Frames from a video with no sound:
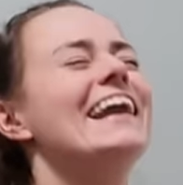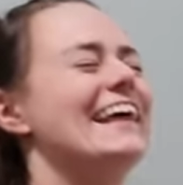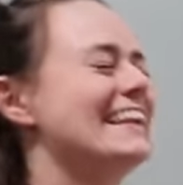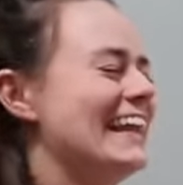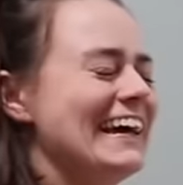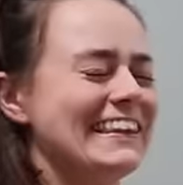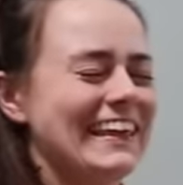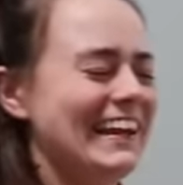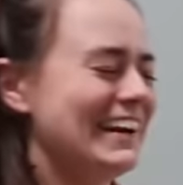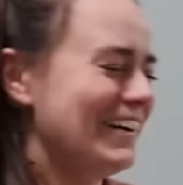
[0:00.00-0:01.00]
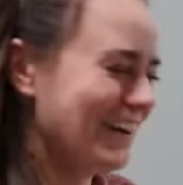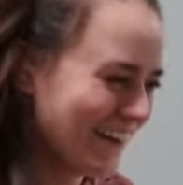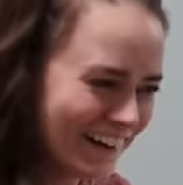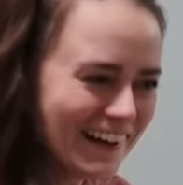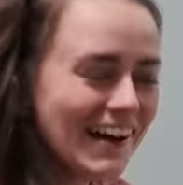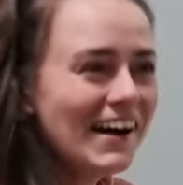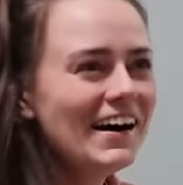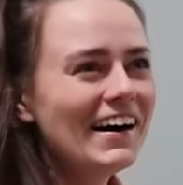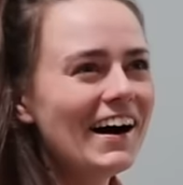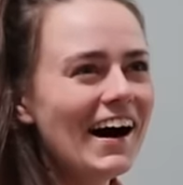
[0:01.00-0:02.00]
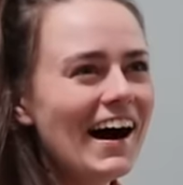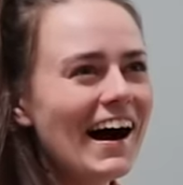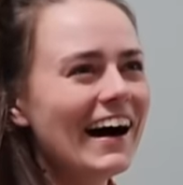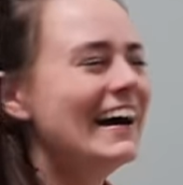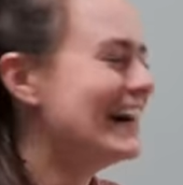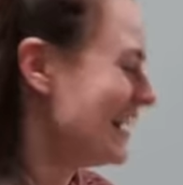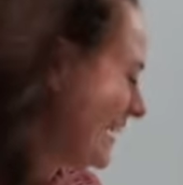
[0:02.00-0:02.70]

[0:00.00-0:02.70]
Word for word: I didn't like that. Oh,